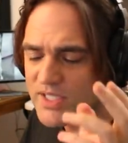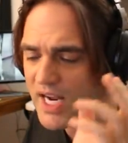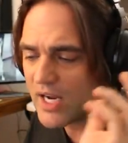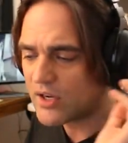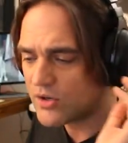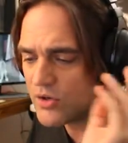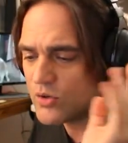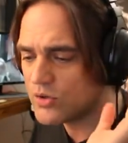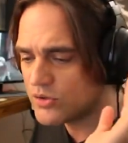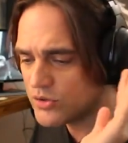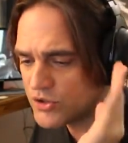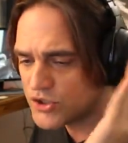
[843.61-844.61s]

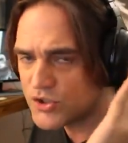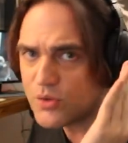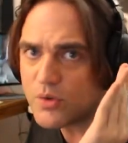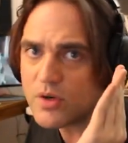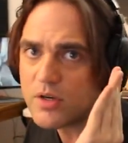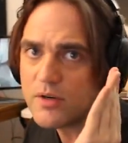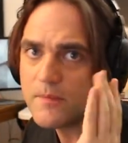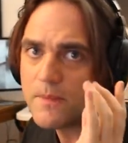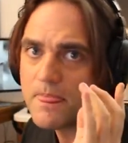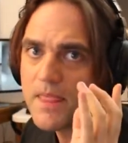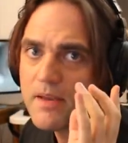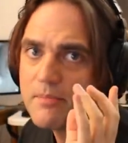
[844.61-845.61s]
technical, sure.
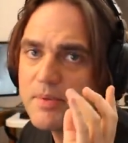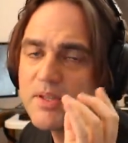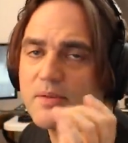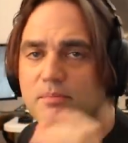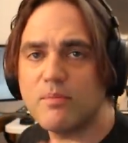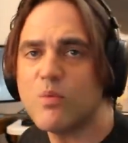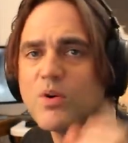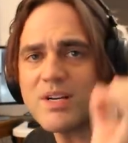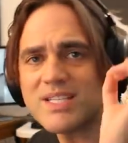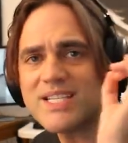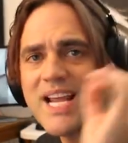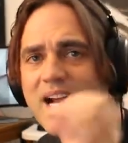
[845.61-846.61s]
But the
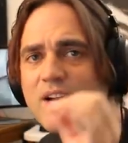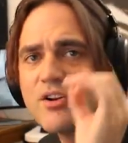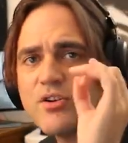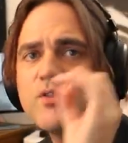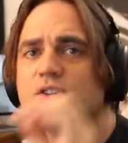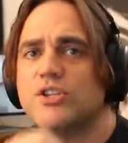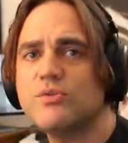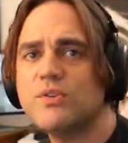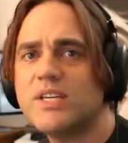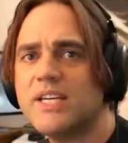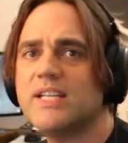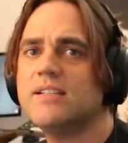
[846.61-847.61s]
more technical you
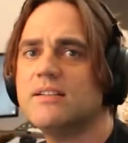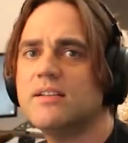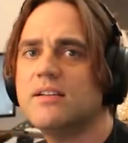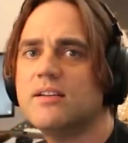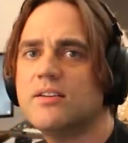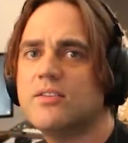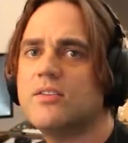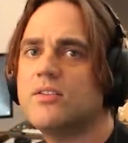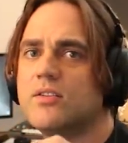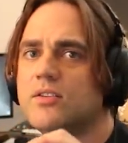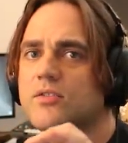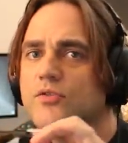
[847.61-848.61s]
get,
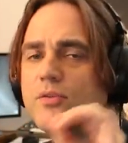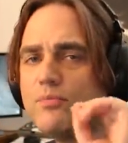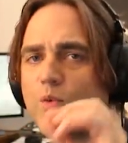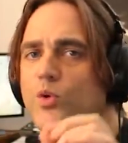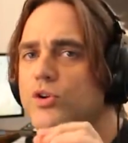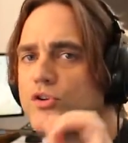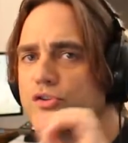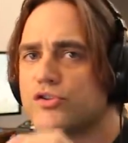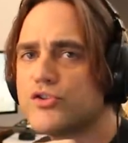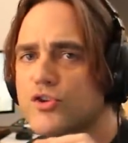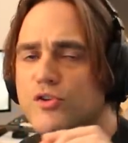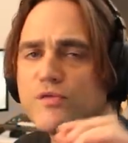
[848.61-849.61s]
the more you're
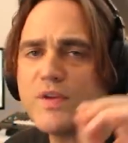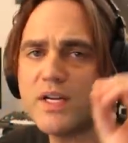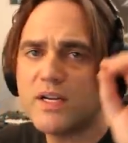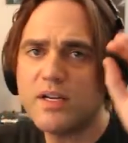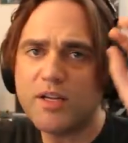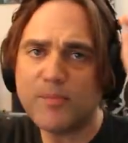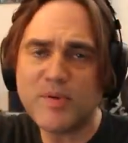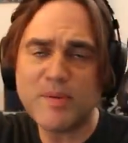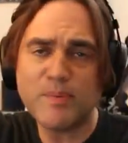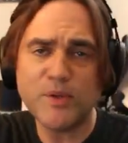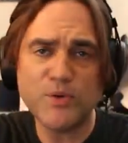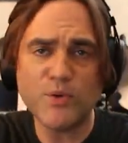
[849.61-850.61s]
serving the
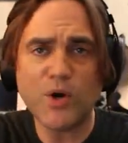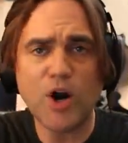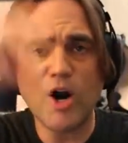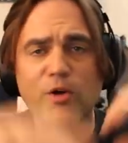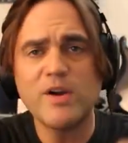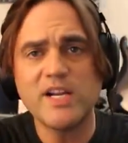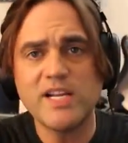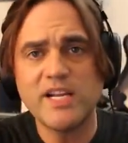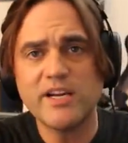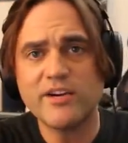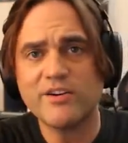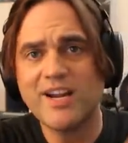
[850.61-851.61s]
people who are already
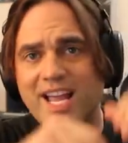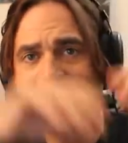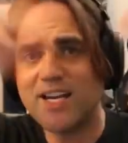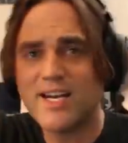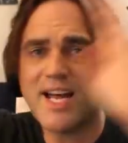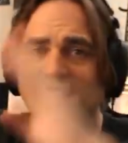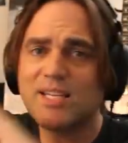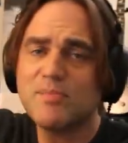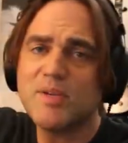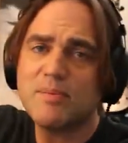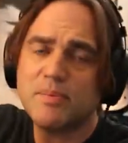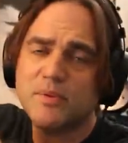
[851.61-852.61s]
here and not the
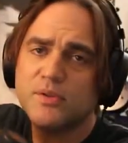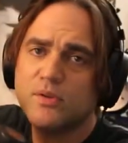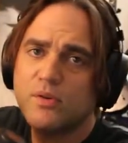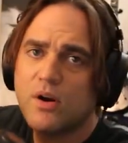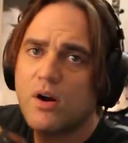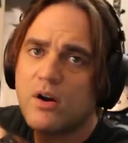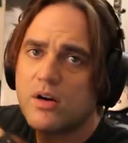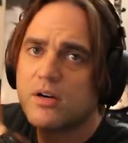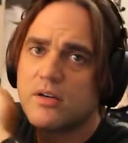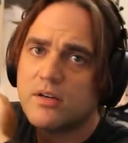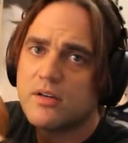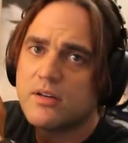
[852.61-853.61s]
people who are